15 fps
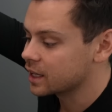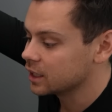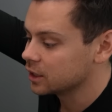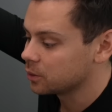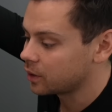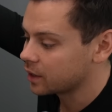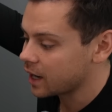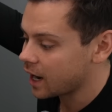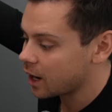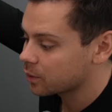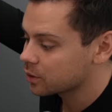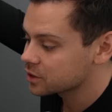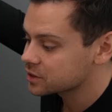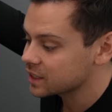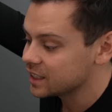kilowatt
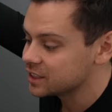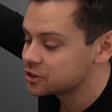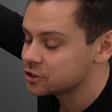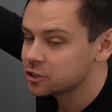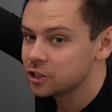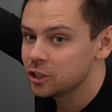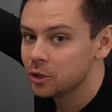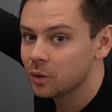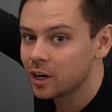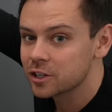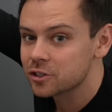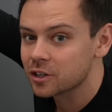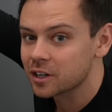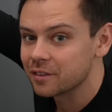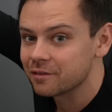hours, it's
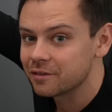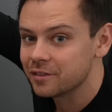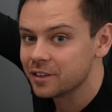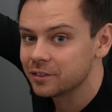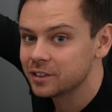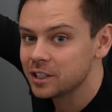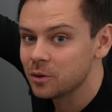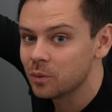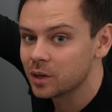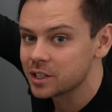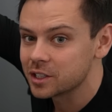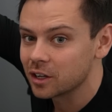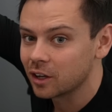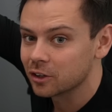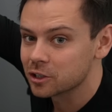
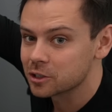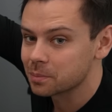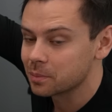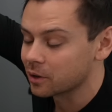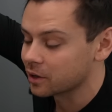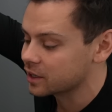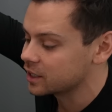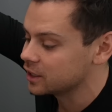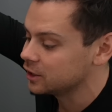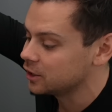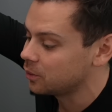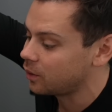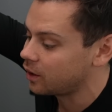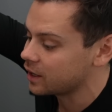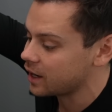$251 per
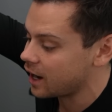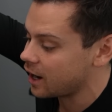kilowatt